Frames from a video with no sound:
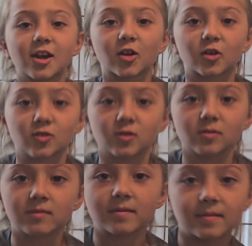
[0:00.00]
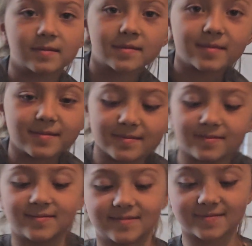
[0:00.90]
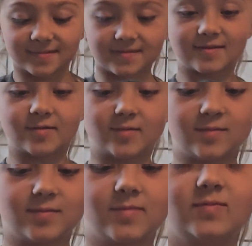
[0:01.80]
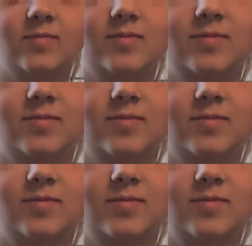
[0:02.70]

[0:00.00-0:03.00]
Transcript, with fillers: Snickers. It's Snickers, little male.